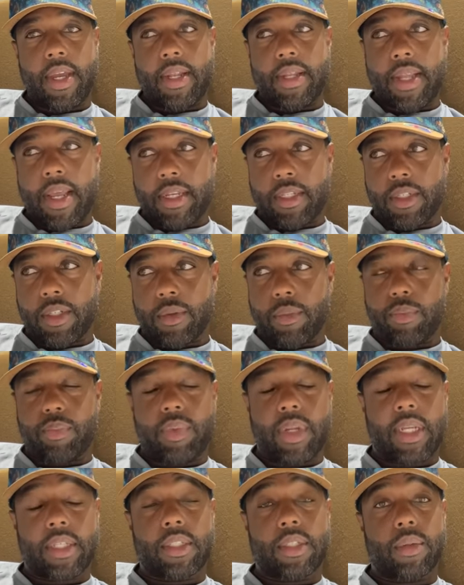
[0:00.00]
That's a
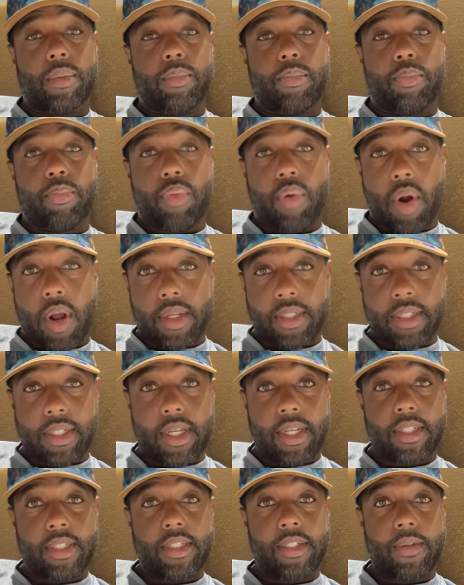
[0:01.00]
that's a
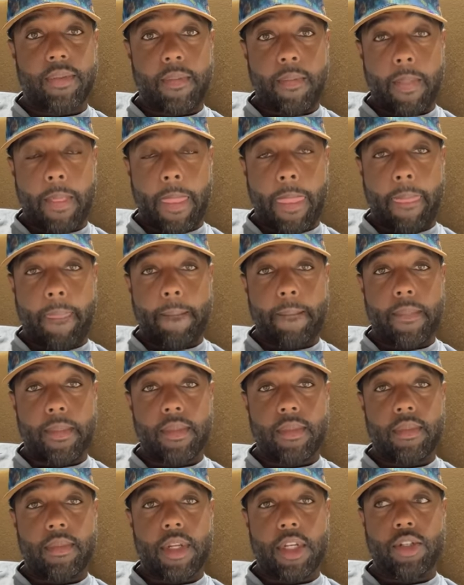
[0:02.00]
process
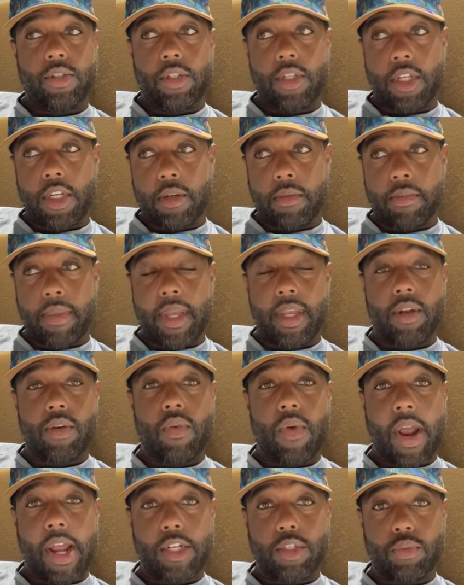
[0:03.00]
that you need to make
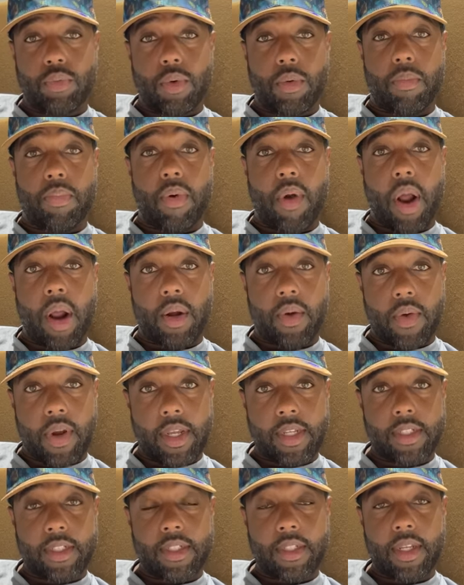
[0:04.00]
gradual
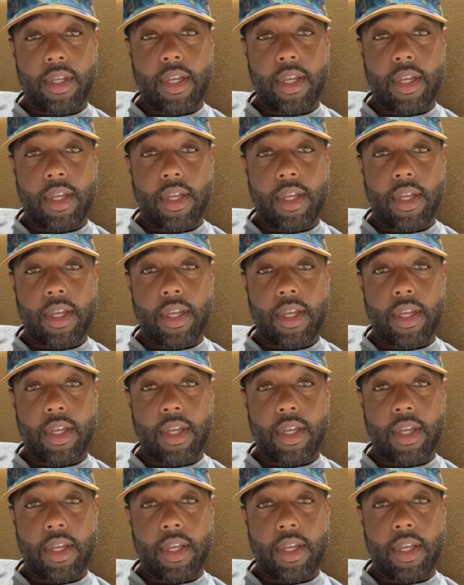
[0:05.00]
progress.